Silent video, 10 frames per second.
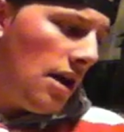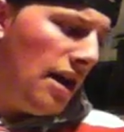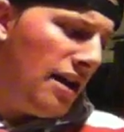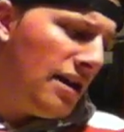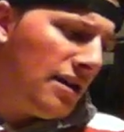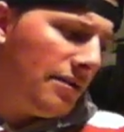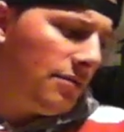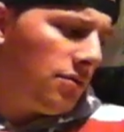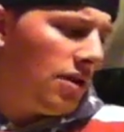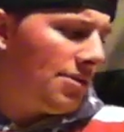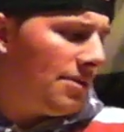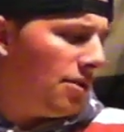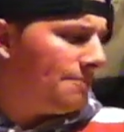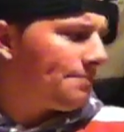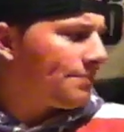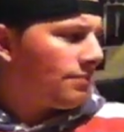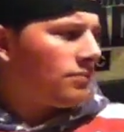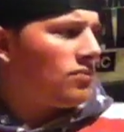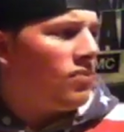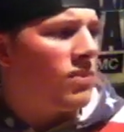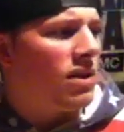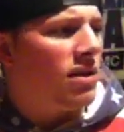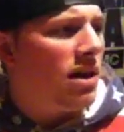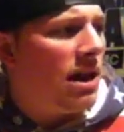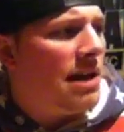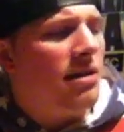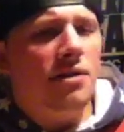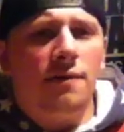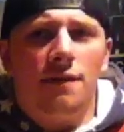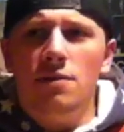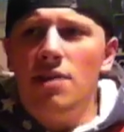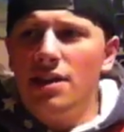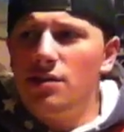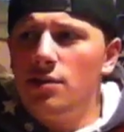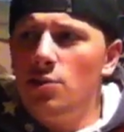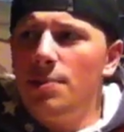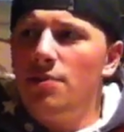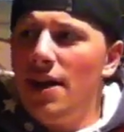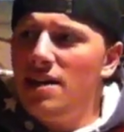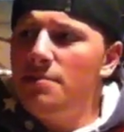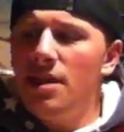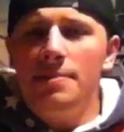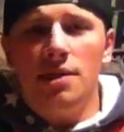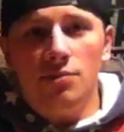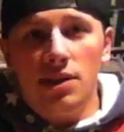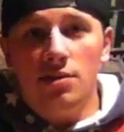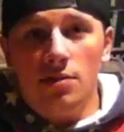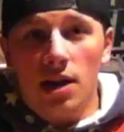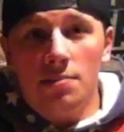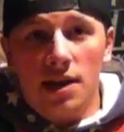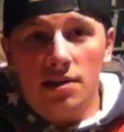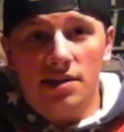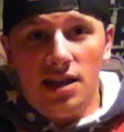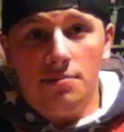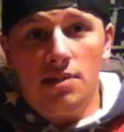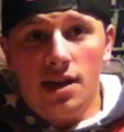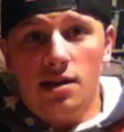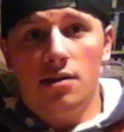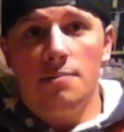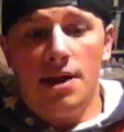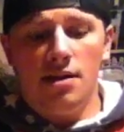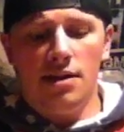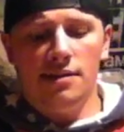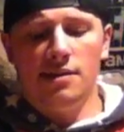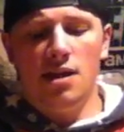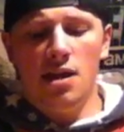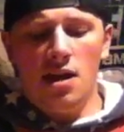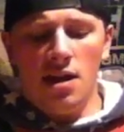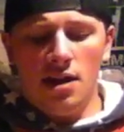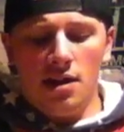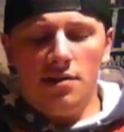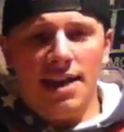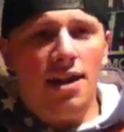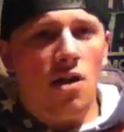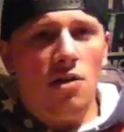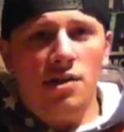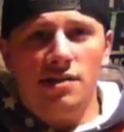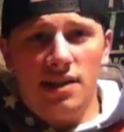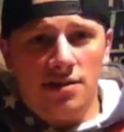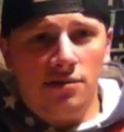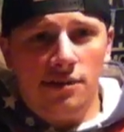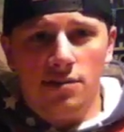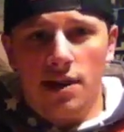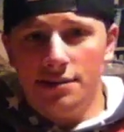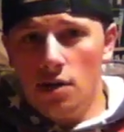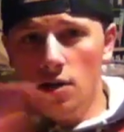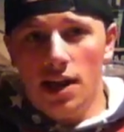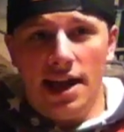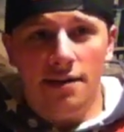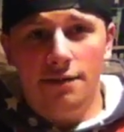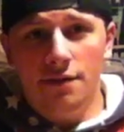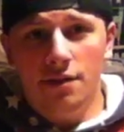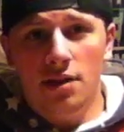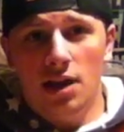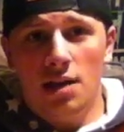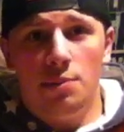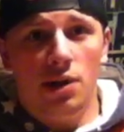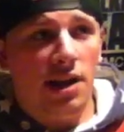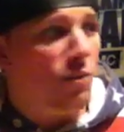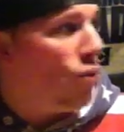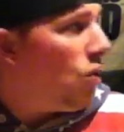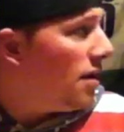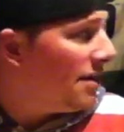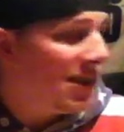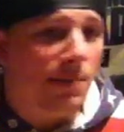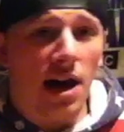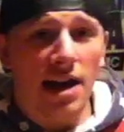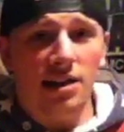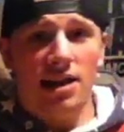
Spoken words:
What else we doing? A few stupid random tips that really do help get your team better is take all your singles you guys all have and put it in one spot.